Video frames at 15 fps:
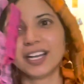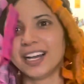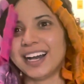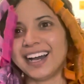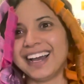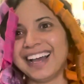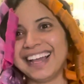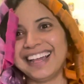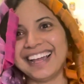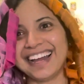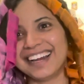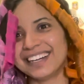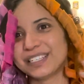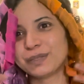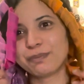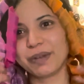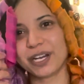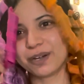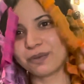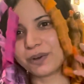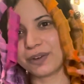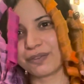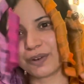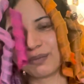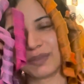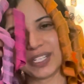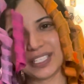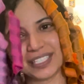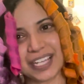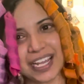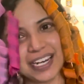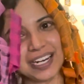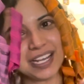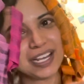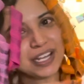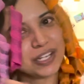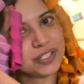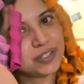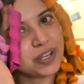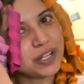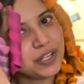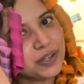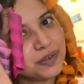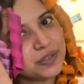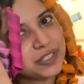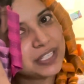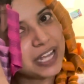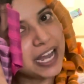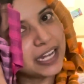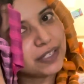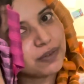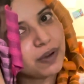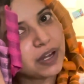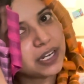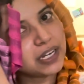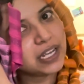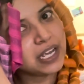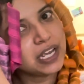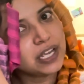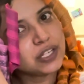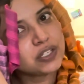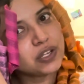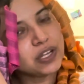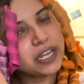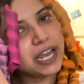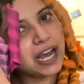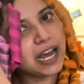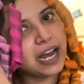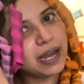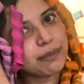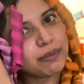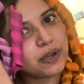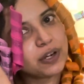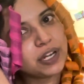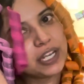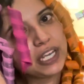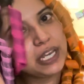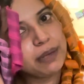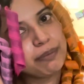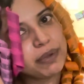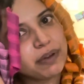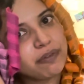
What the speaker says: I had spared one from this side, so I used that one. So yeah, I'm gonna keep it